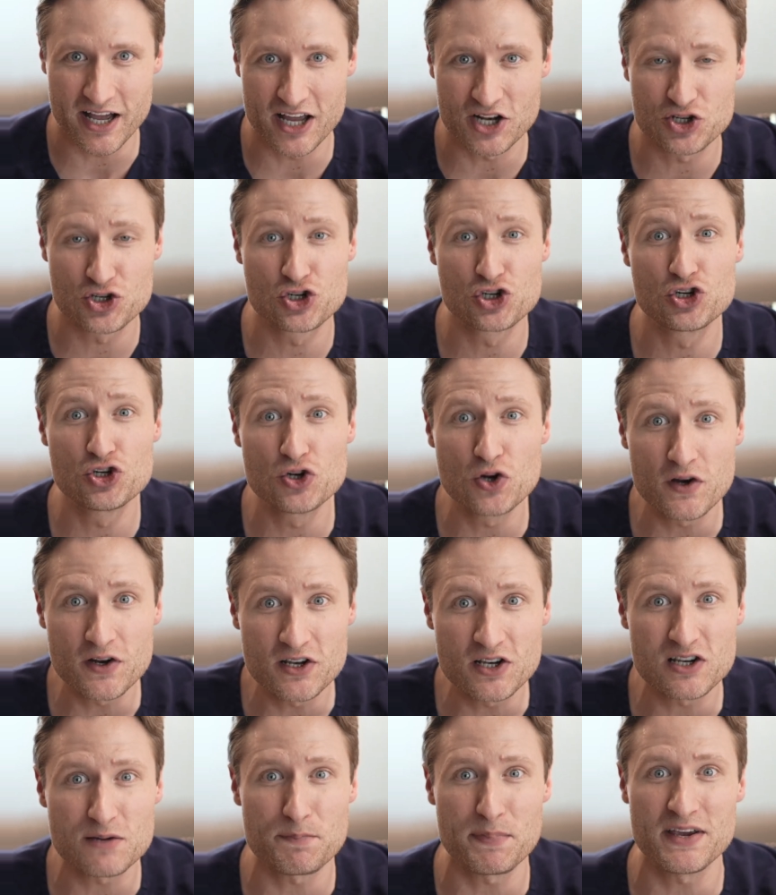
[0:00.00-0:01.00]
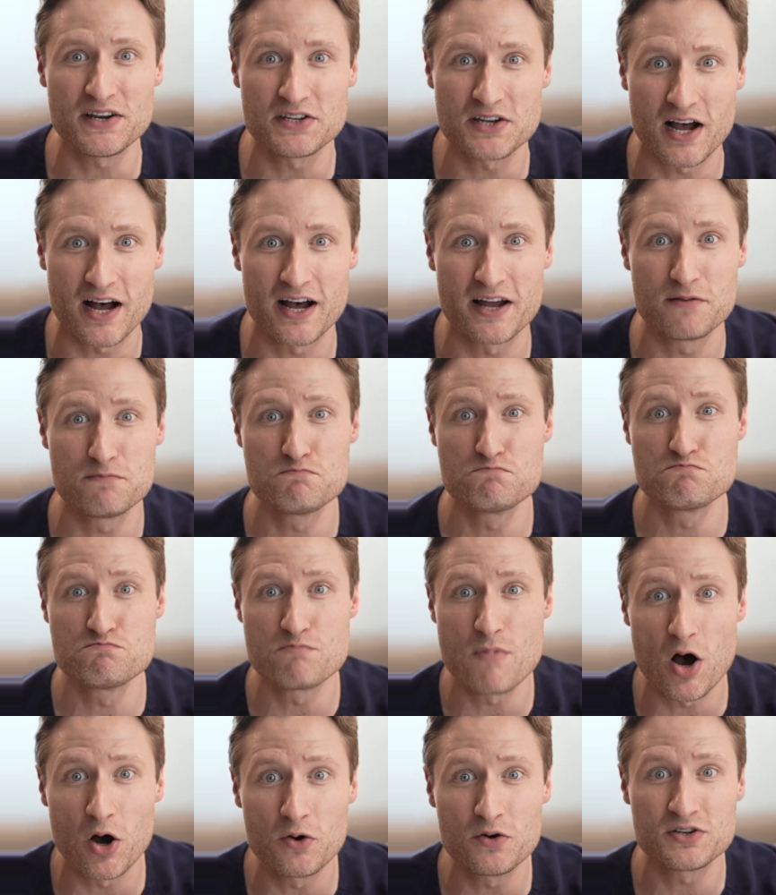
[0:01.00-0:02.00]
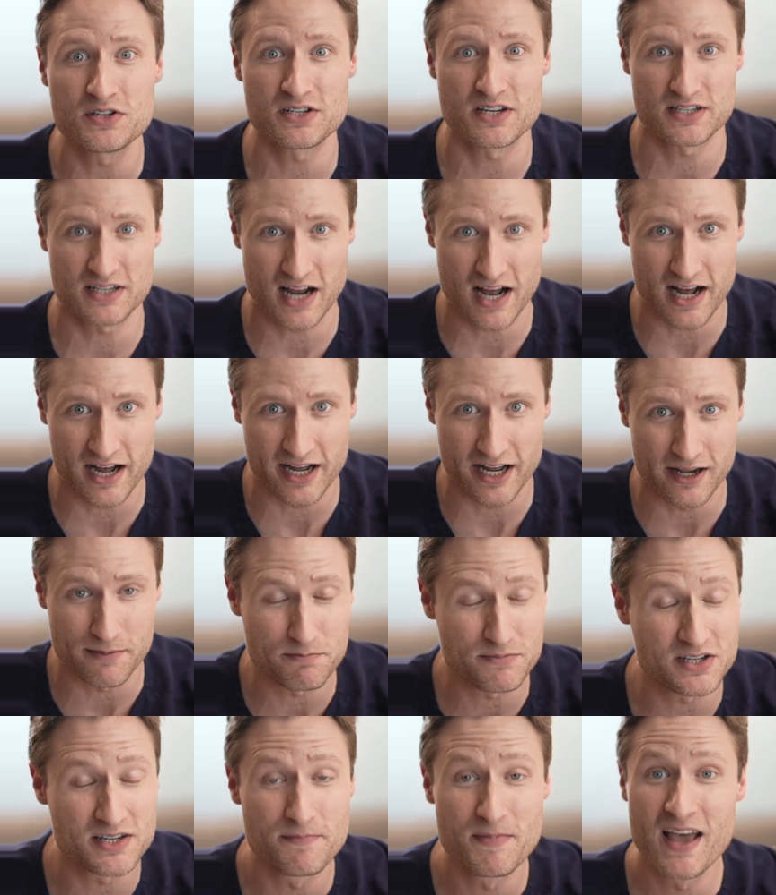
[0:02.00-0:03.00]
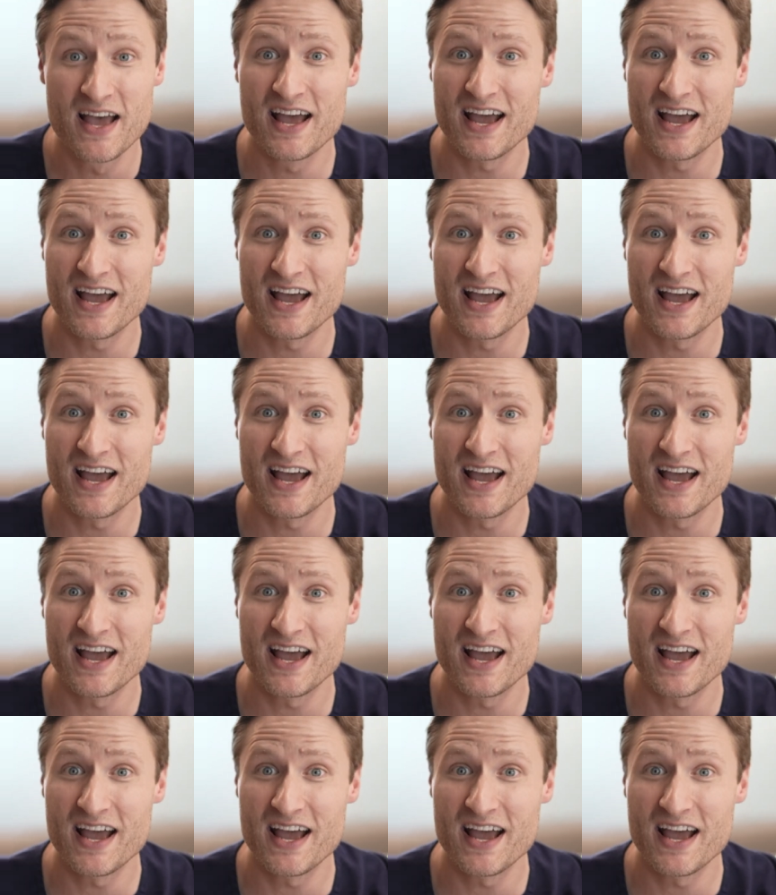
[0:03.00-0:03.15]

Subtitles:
It shouldn't be done most times.